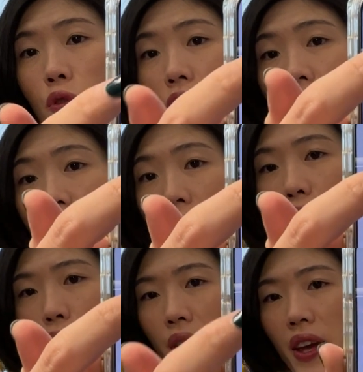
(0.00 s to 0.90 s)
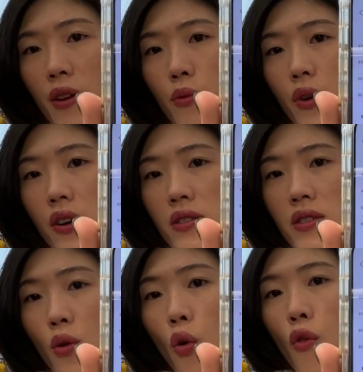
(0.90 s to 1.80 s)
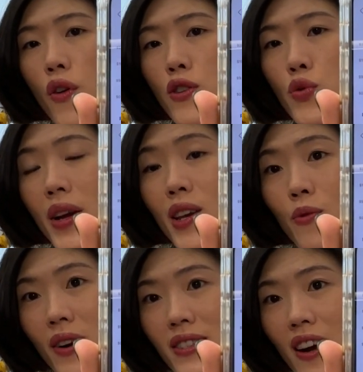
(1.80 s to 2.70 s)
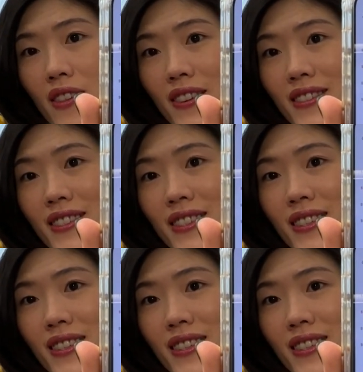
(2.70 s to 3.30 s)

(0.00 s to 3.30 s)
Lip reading: February was over $21.